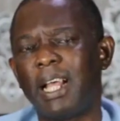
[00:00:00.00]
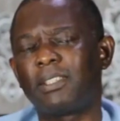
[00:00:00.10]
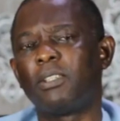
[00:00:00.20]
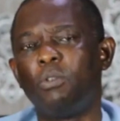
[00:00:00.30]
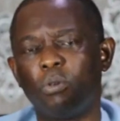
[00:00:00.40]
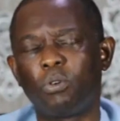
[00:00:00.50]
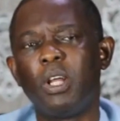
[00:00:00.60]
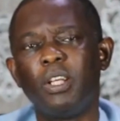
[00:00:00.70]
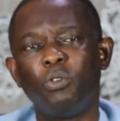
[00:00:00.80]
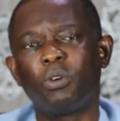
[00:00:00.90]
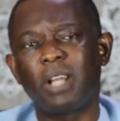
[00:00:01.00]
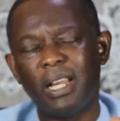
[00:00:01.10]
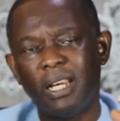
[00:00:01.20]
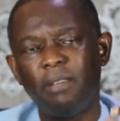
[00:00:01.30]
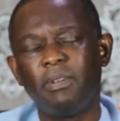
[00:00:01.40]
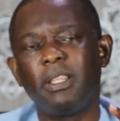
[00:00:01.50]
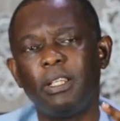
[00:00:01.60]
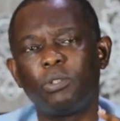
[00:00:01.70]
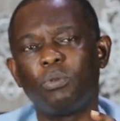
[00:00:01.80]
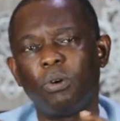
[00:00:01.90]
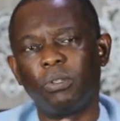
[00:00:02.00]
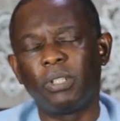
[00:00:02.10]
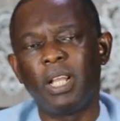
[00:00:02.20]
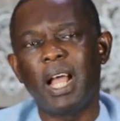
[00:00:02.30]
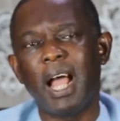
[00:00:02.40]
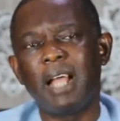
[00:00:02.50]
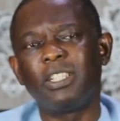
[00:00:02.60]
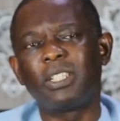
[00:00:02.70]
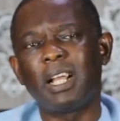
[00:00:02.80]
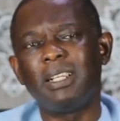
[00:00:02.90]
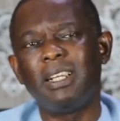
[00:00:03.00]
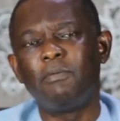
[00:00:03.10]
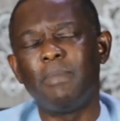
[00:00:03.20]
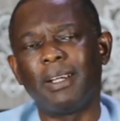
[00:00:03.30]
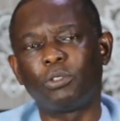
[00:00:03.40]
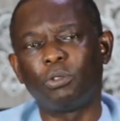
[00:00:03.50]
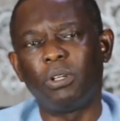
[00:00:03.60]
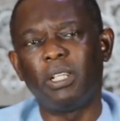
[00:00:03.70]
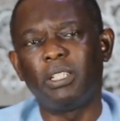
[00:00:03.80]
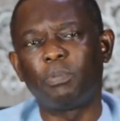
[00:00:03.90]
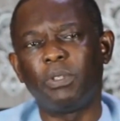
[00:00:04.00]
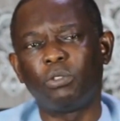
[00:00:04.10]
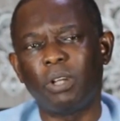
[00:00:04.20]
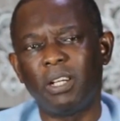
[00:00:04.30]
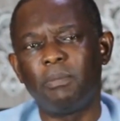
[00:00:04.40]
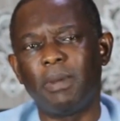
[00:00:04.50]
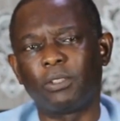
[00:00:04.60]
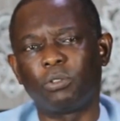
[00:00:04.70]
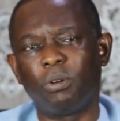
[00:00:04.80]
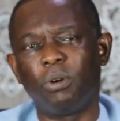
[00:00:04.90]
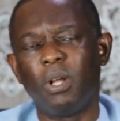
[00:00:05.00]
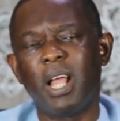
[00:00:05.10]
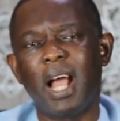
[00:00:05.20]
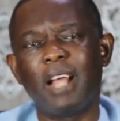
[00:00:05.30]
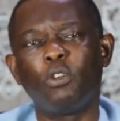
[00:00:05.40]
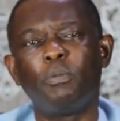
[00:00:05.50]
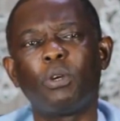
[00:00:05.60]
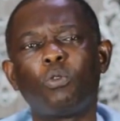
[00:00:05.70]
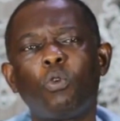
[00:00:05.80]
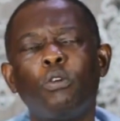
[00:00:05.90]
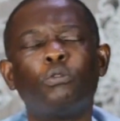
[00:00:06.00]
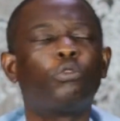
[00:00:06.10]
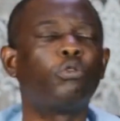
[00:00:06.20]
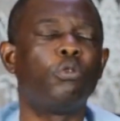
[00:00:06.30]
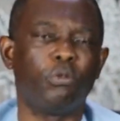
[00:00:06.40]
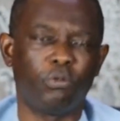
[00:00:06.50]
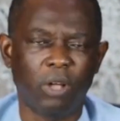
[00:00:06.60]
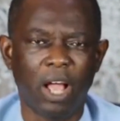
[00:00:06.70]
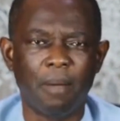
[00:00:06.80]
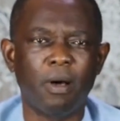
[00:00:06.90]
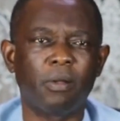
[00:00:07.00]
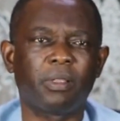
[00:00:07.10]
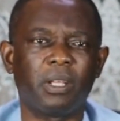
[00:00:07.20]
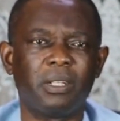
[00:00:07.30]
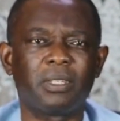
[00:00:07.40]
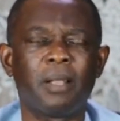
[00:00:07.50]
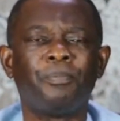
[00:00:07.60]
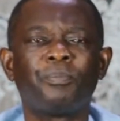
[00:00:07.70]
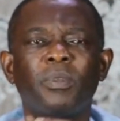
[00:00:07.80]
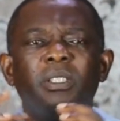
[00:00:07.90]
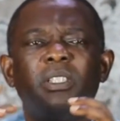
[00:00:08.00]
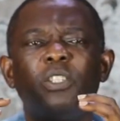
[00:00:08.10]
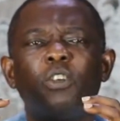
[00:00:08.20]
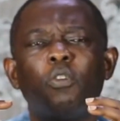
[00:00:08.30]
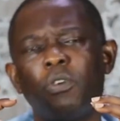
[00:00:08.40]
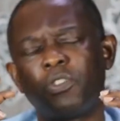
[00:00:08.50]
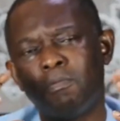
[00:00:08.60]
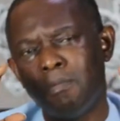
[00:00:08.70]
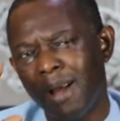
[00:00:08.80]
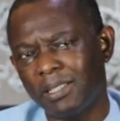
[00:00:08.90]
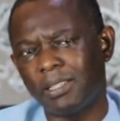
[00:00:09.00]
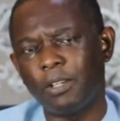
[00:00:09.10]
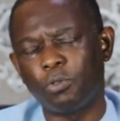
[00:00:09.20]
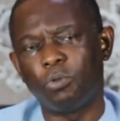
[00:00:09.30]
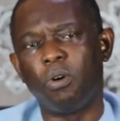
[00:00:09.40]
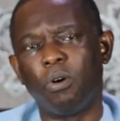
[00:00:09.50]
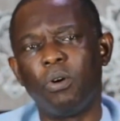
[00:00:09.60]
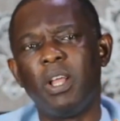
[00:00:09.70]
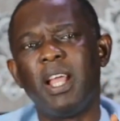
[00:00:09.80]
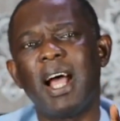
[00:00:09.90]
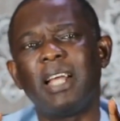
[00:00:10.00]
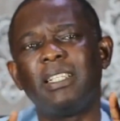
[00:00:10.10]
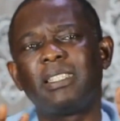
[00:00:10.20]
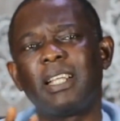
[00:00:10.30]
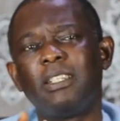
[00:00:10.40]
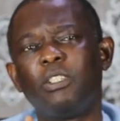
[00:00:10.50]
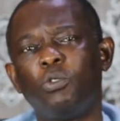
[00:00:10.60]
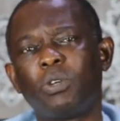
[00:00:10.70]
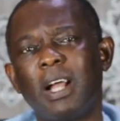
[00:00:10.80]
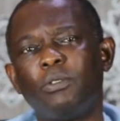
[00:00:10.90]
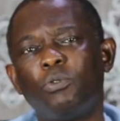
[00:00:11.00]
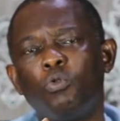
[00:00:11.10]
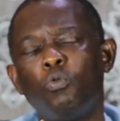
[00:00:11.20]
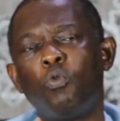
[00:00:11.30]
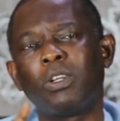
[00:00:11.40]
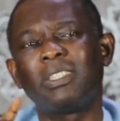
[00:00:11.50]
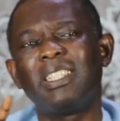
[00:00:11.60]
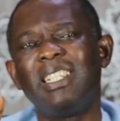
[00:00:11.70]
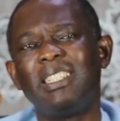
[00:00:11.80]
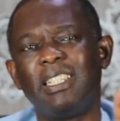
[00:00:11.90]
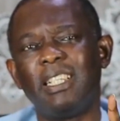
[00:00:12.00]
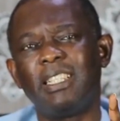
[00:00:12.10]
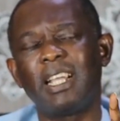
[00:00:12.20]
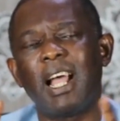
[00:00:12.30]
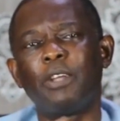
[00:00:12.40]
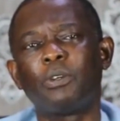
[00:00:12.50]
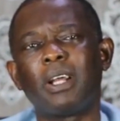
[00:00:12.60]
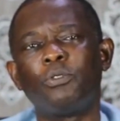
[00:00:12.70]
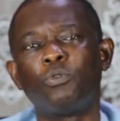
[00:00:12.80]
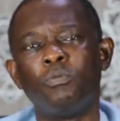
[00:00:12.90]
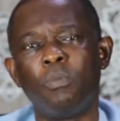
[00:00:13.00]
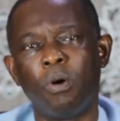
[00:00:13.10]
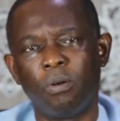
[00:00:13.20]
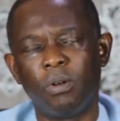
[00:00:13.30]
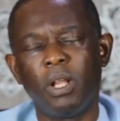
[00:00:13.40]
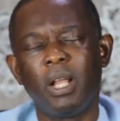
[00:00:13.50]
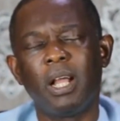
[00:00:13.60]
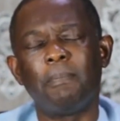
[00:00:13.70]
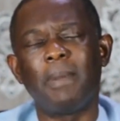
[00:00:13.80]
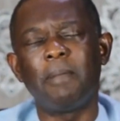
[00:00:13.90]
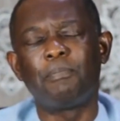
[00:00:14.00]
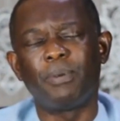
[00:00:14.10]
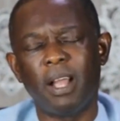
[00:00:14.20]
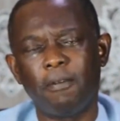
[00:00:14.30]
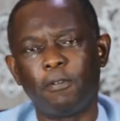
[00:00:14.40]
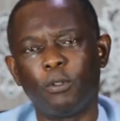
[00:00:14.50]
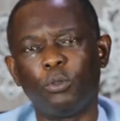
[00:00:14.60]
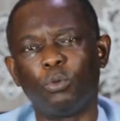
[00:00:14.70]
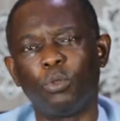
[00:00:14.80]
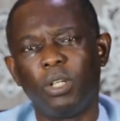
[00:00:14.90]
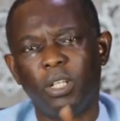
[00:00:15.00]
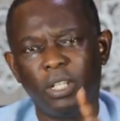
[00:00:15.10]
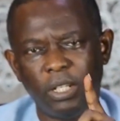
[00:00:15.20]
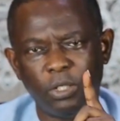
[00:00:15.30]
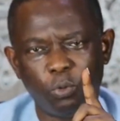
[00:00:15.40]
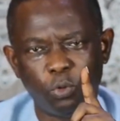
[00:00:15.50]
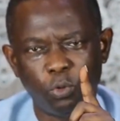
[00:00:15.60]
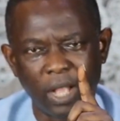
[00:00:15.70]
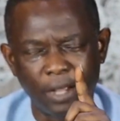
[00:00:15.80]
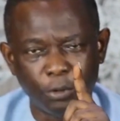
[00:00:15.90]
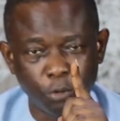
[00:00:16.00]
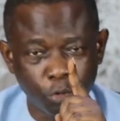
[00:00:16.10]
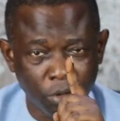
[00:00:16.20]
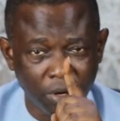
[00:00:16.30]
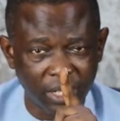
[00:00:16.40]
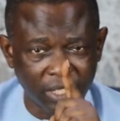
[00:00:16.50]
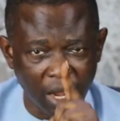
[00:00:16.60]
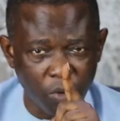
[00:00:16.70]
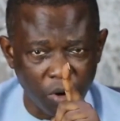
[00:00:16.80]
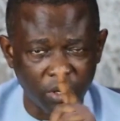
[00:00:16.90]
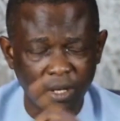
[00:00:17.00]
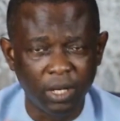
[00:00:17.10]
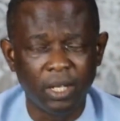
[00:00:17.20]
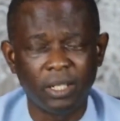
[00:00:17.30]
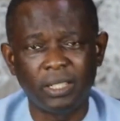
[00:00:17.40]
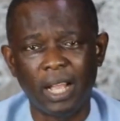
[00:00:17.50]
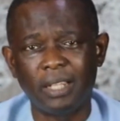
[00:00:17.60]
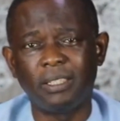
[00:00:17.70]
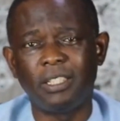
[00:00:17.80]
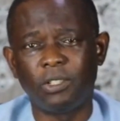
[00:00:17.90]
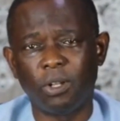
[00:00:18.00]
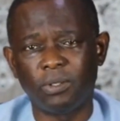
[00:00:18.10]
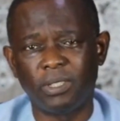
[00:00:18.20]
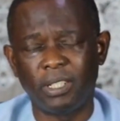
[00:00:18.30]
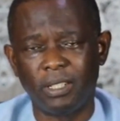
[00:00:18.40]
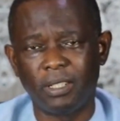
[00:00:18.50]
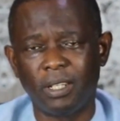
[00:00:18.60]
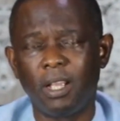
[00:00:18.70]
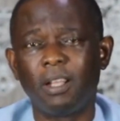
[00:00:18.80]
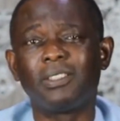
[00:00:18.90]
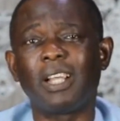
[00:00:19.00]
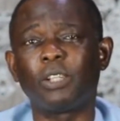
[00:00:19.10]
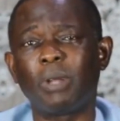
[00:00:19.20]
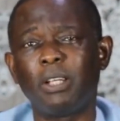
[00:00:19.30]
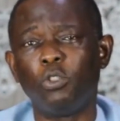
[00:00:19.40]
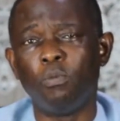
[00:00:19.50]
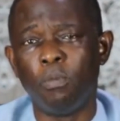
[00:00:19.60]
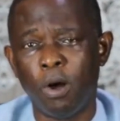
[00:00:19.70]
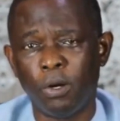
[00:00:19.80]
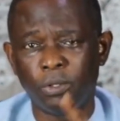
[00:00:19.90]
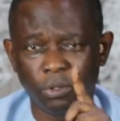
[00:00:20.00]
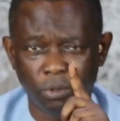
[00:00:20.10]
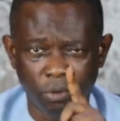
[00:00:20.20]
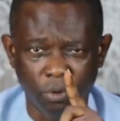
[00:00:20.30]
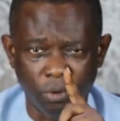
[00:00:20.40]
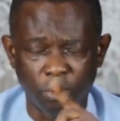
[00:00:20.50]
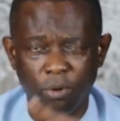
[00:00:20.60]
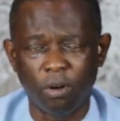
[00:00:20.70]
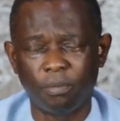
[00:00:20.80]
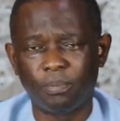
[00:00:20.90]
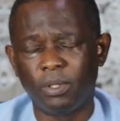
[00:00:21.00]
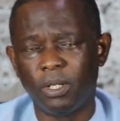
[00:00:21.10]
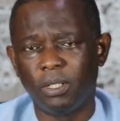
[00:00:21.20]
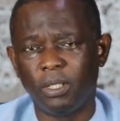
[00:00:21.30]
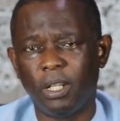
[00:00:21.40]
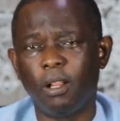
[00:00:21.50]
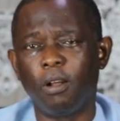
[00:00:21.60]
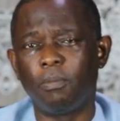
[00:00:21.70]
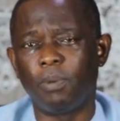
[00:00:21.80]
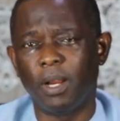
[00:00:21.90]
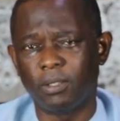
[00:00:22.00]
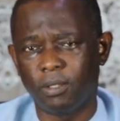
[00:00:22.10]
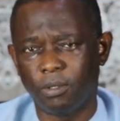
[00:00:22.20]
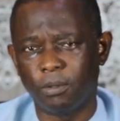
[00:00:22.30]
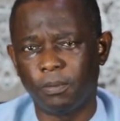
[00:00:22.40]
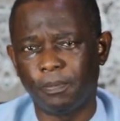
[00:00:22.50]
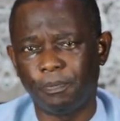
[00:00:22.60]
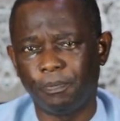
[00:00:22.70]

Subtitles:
that, look, you can live in this world and you can live maturely, spiritually mature, and not be controlled about things. Jesus was master to all. And he said, you can do what he did and you can do more. My prayer for you is that you do greater work than Jesus did. That's why you must grow up. The Lord bless you.